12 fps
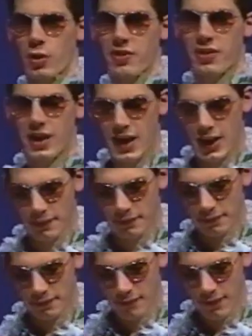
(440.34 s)
once again.
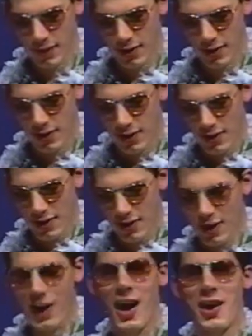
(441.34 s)

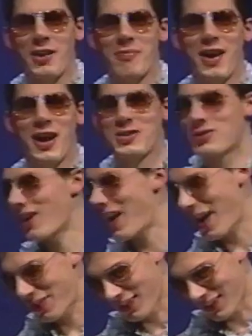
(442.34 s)
The Ironman
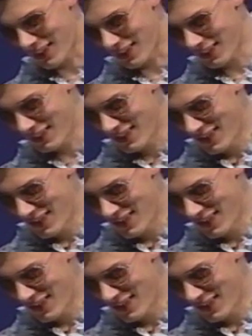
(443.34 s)
triathlon